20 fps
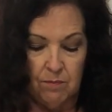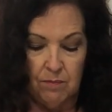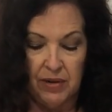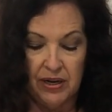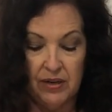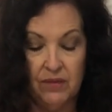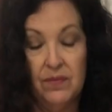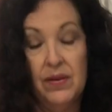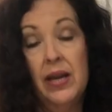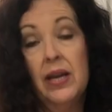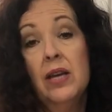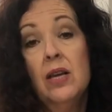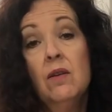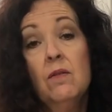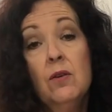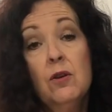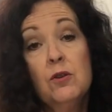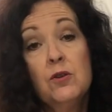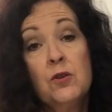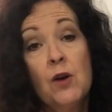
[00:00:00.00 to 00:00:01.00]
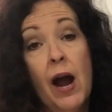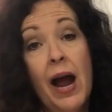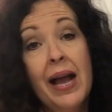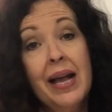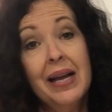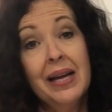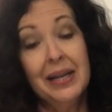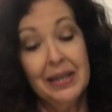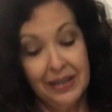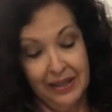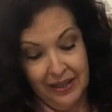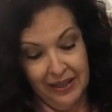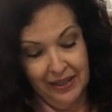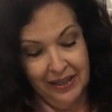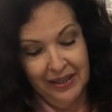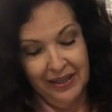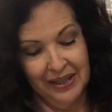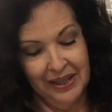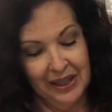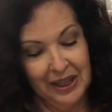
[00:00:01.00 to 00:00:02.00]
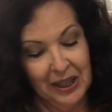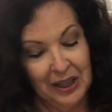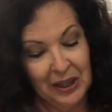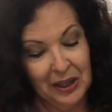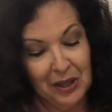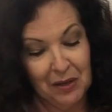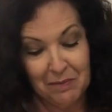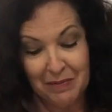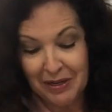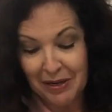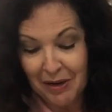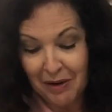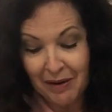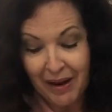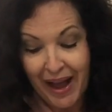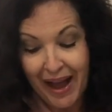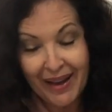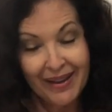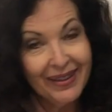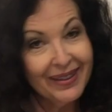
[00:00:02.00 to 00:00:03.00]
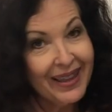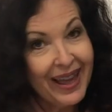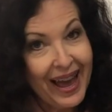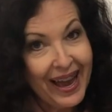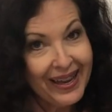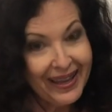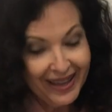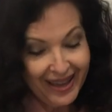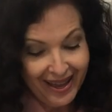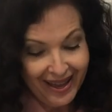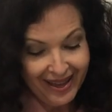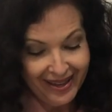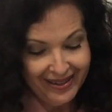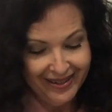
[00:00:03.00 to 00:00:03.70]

But if any of you tried it, let me know how you like it.